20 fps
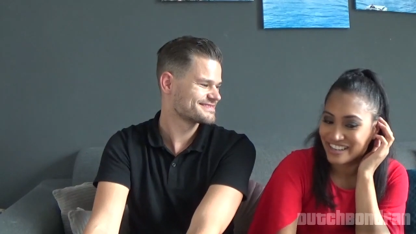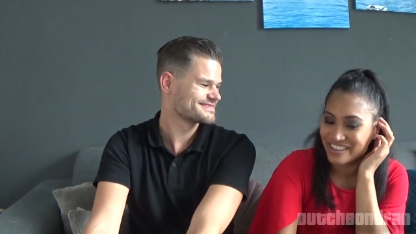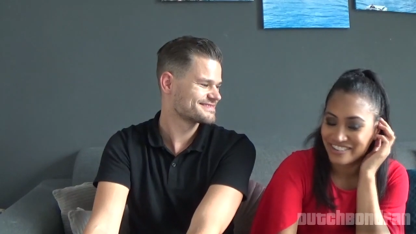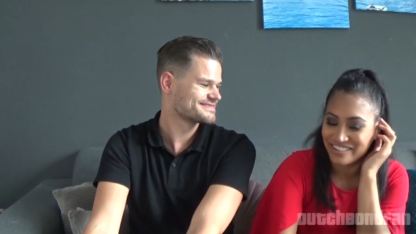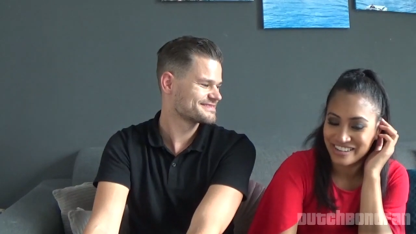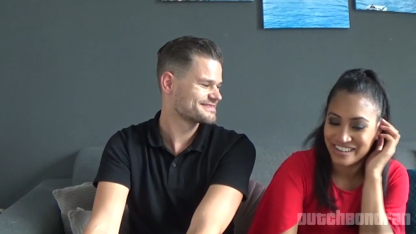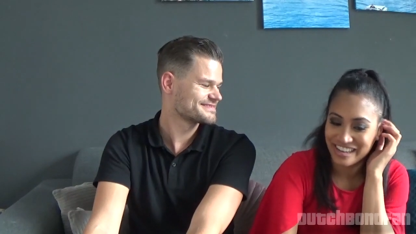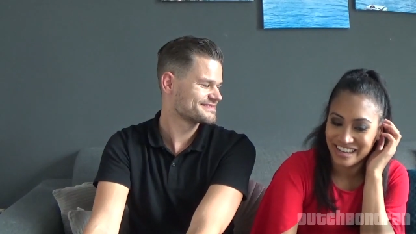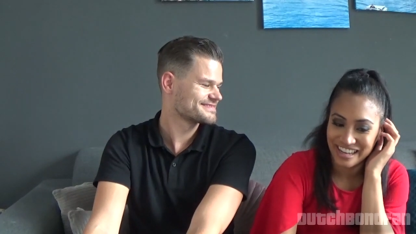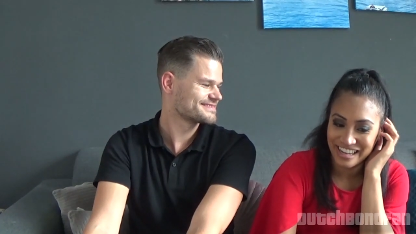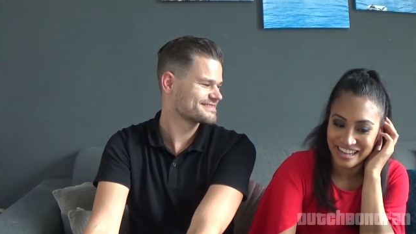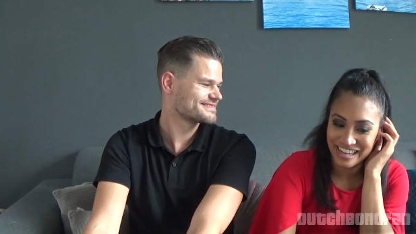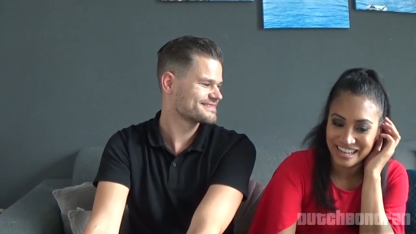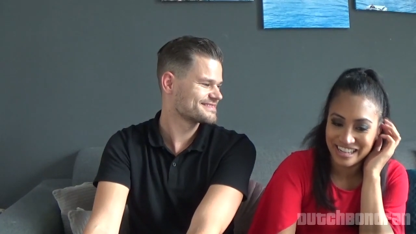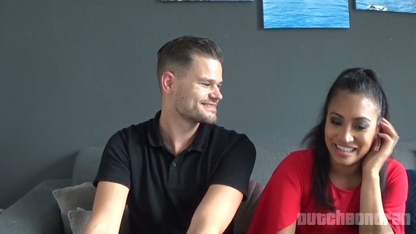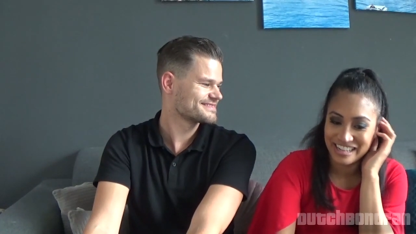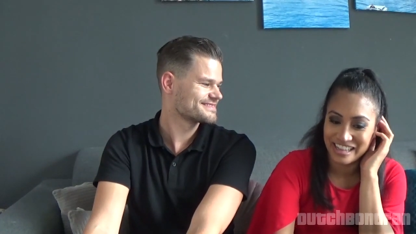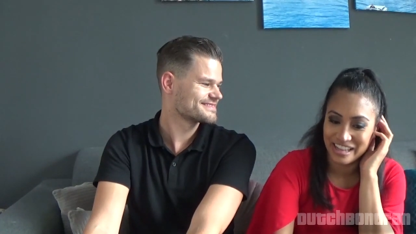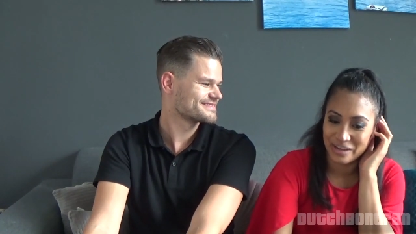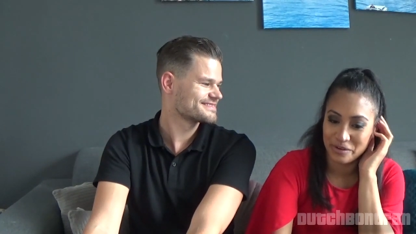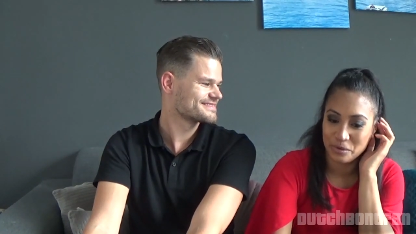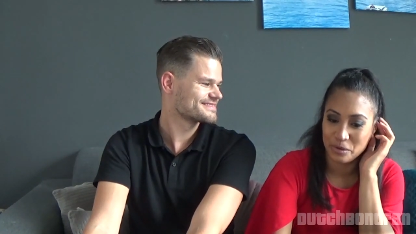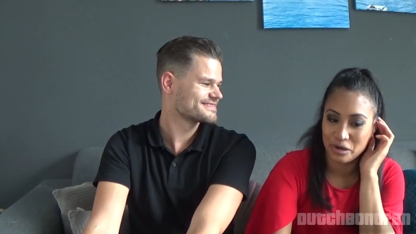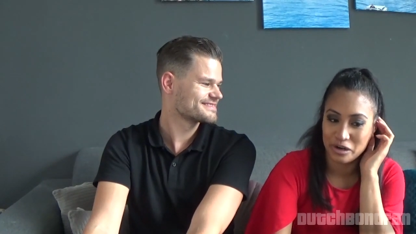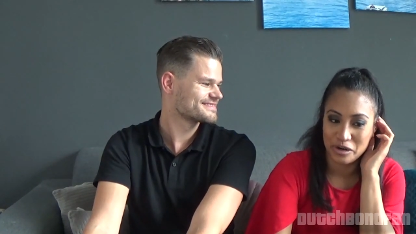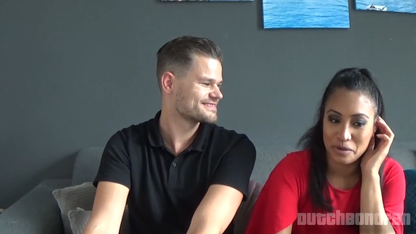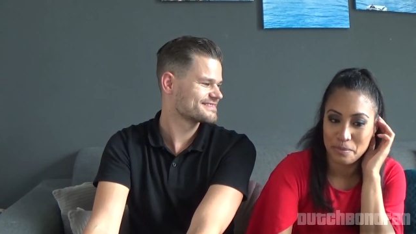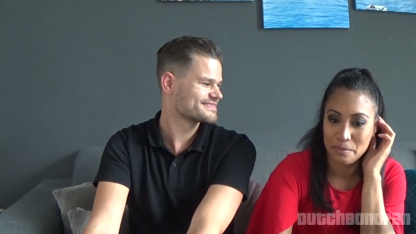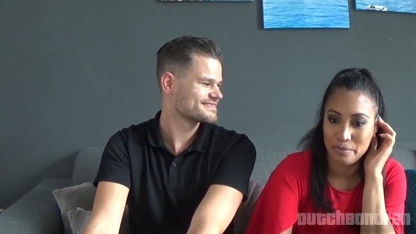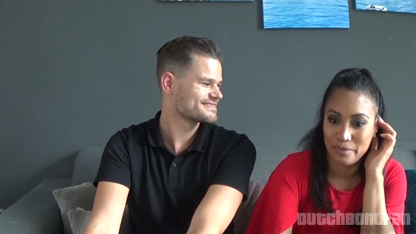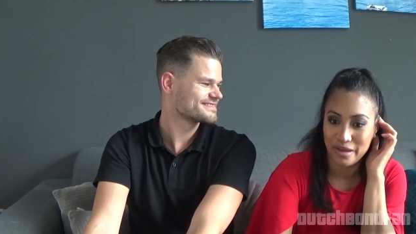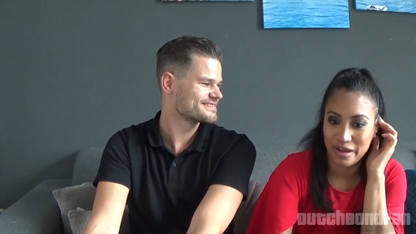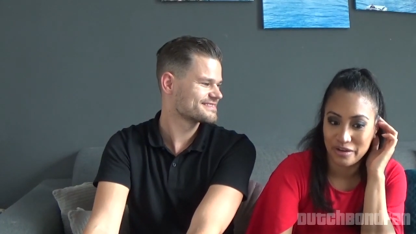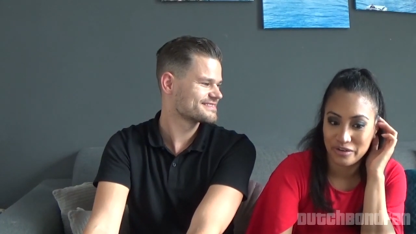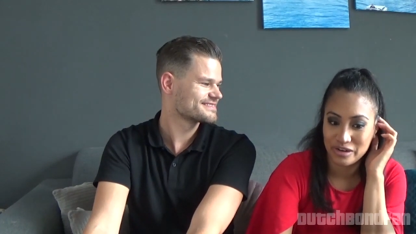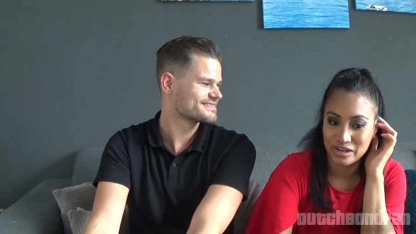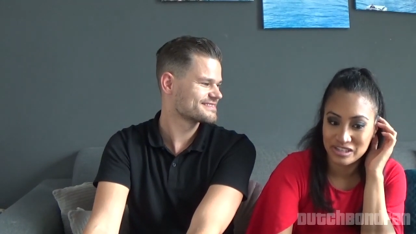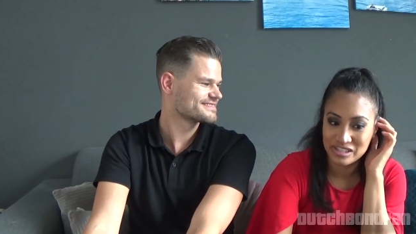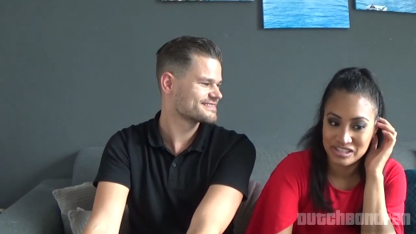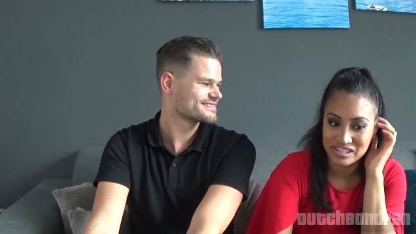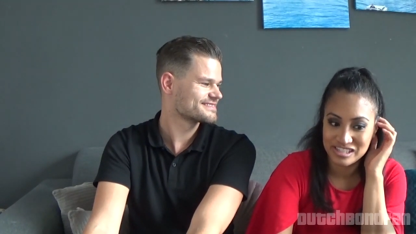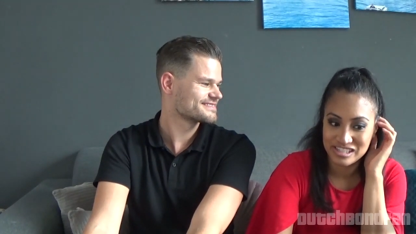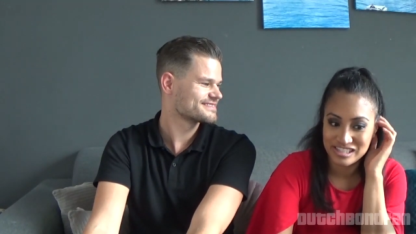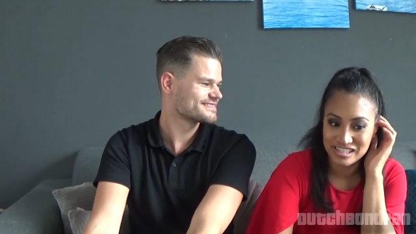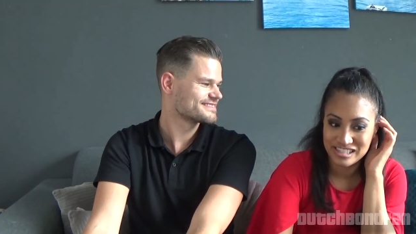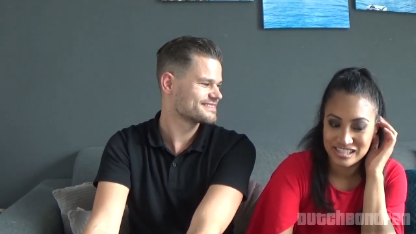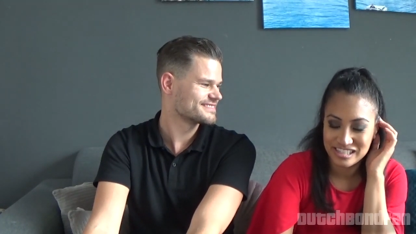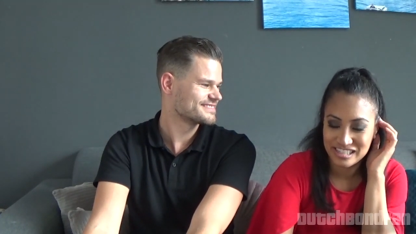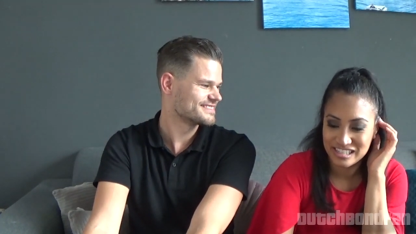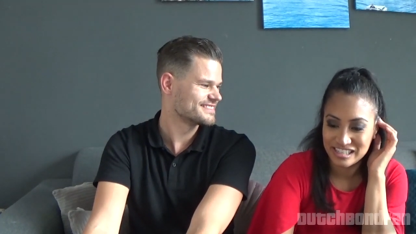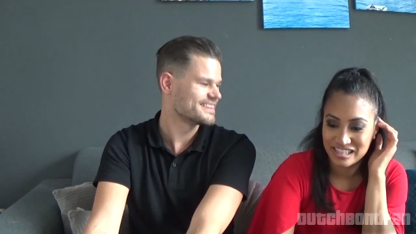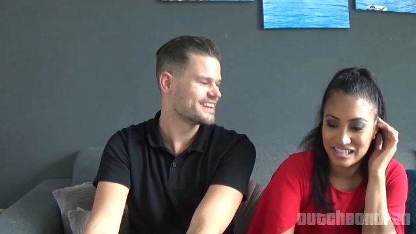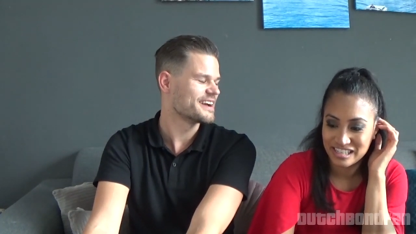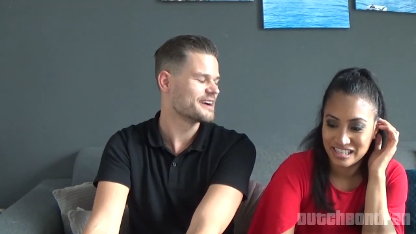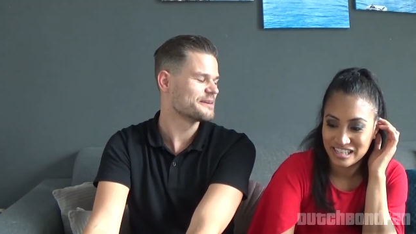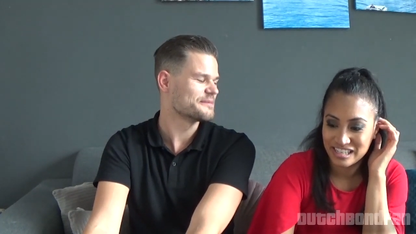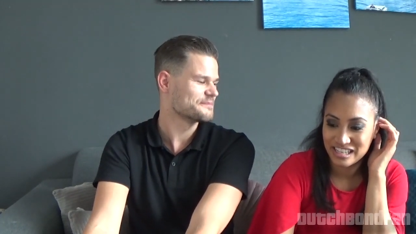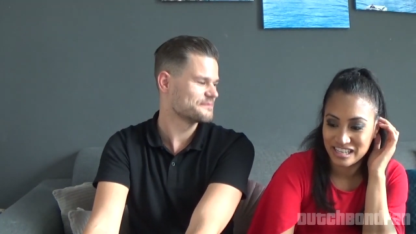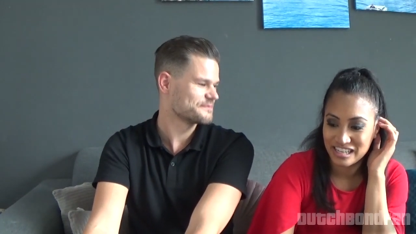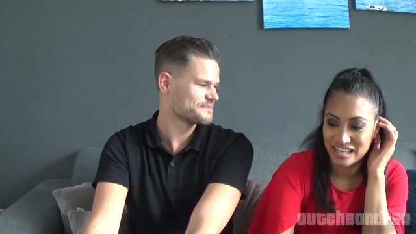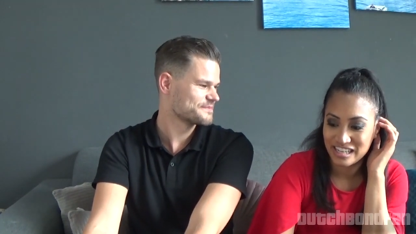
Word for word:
Speaker 1: Okay, they were in Paris. Yeah.